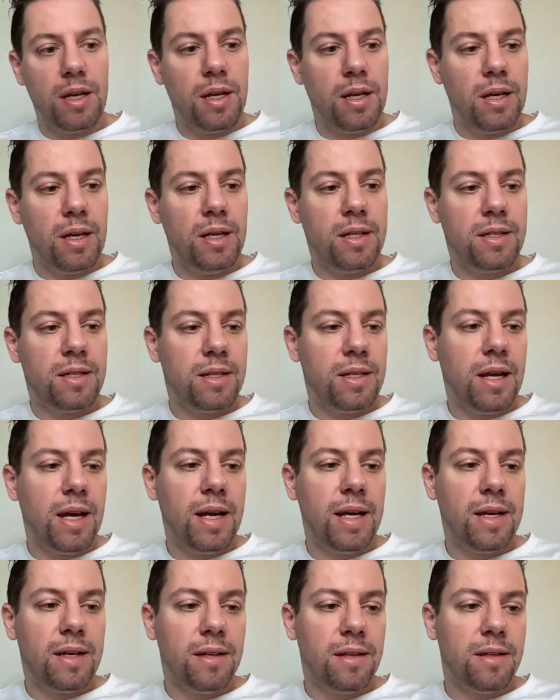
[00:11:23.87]
it's
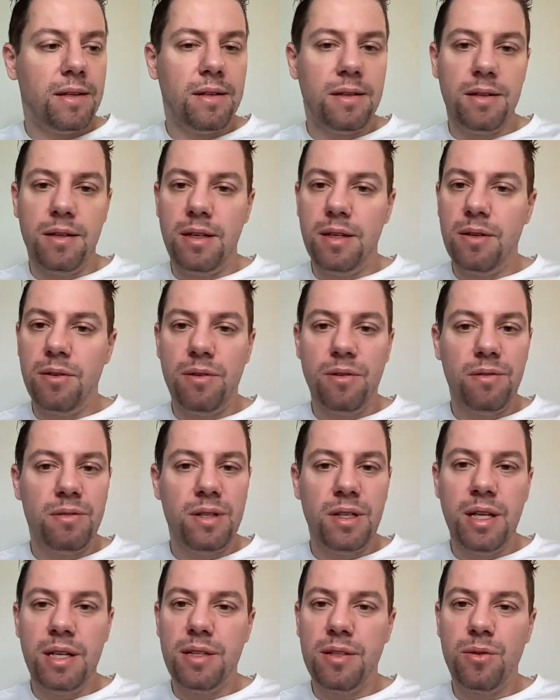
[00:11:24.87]
like, you know,
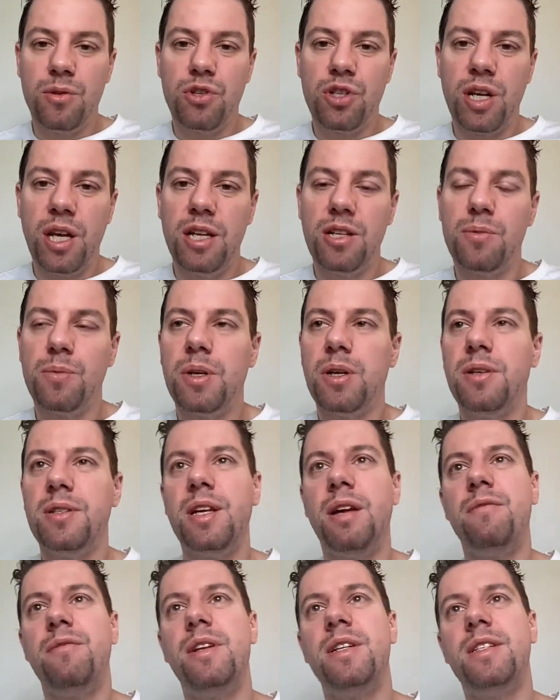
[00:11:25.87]
needs to change because
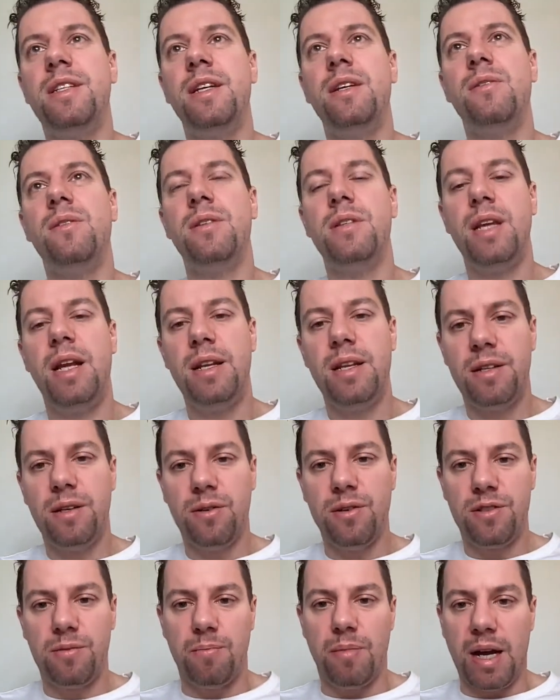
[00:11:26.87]
every single day that
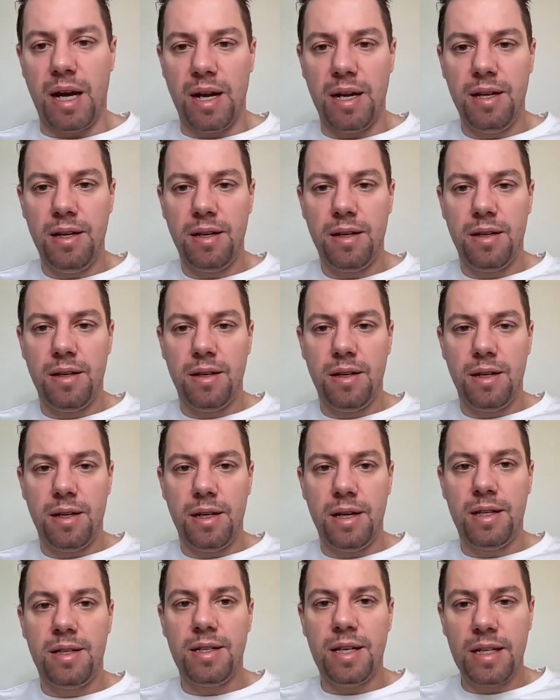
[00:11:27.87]
goes by,
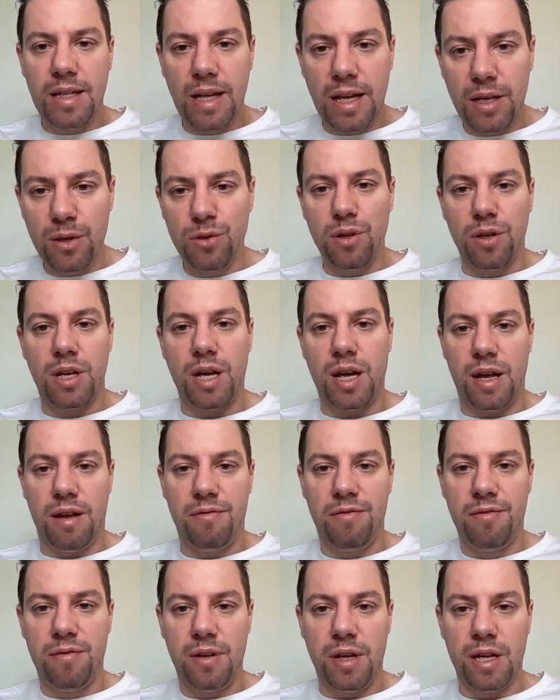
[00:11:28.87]
it's a day you don't have
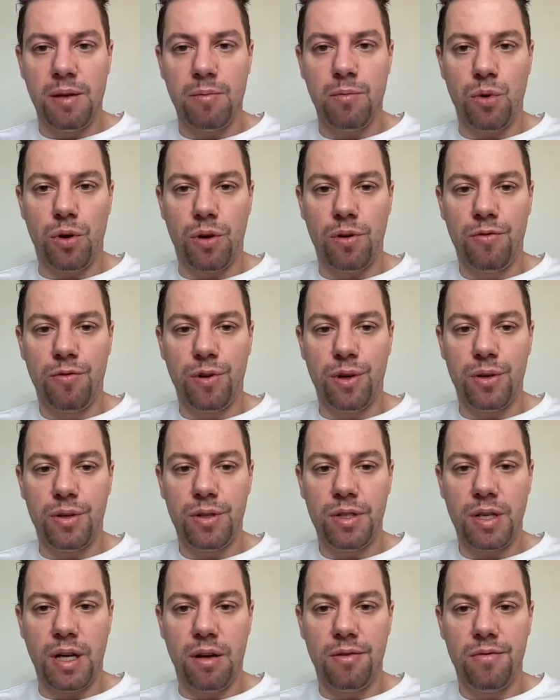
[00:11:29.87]
anymore for
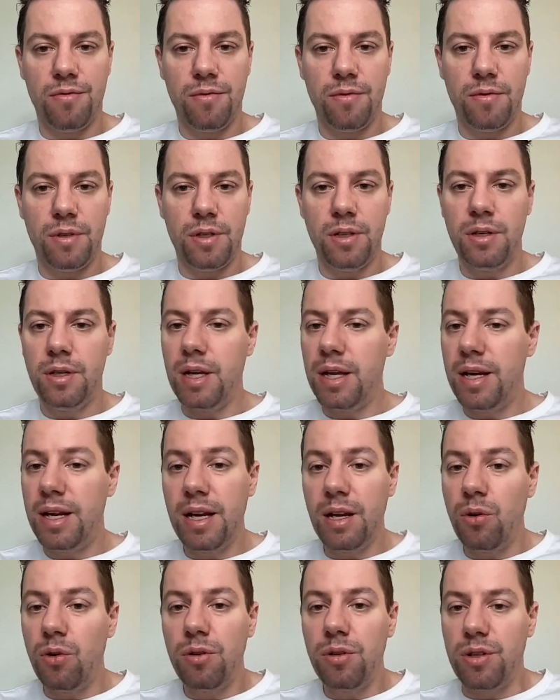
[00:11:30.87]
yourself. You're getting
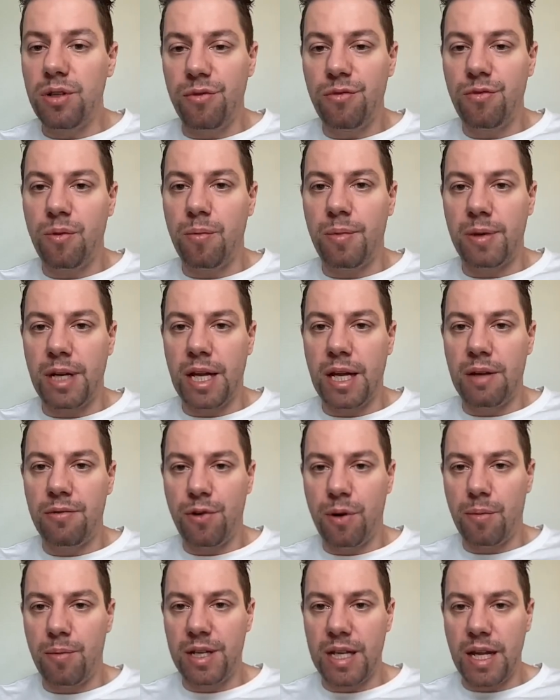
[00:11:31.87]
older from,
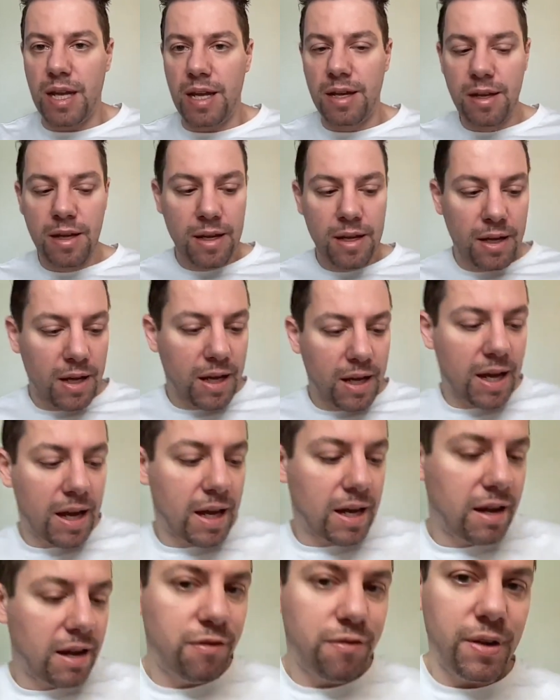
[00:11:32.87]
from a day.
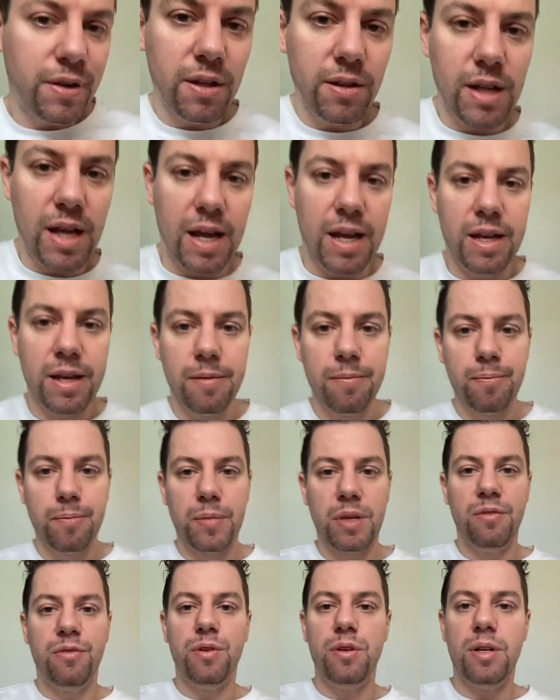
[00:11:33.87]
And I feel like
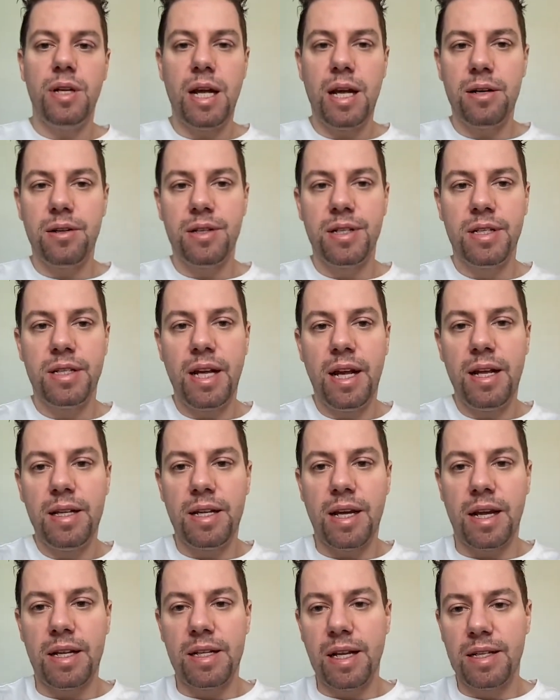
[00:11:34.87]
if you don't understand
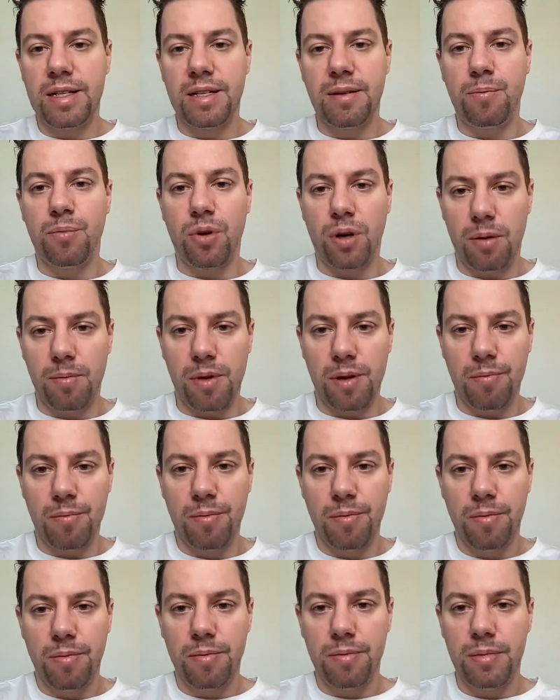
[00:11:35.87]
that, that's a problem.
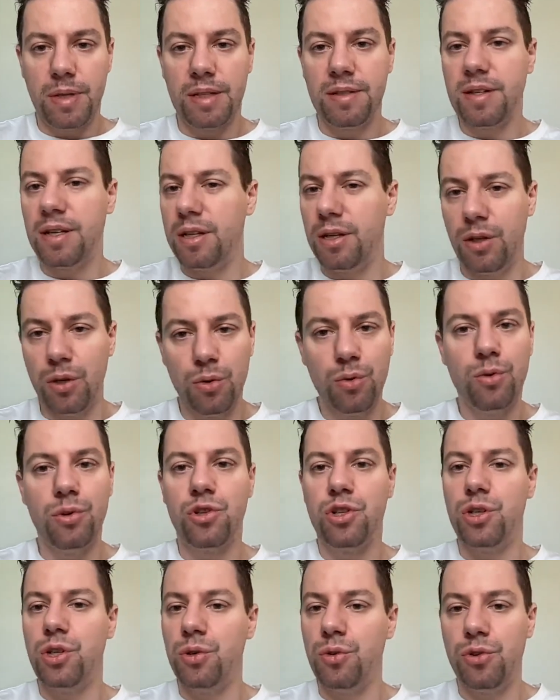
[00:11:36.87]
That's a
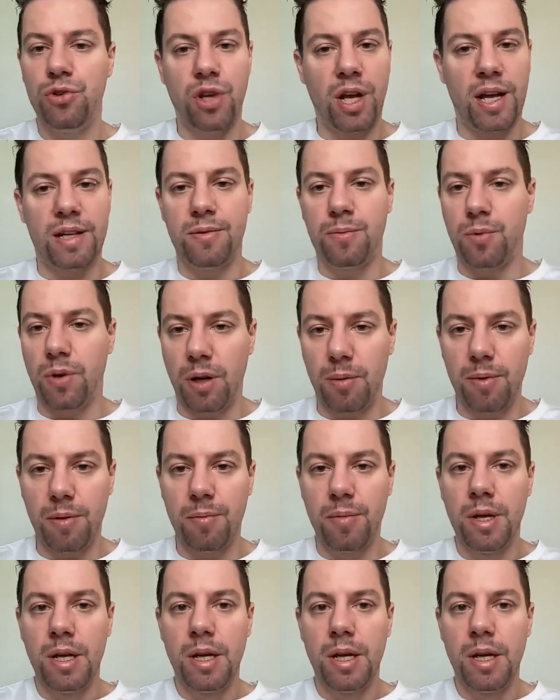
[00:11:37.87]
huge, huge ass problem.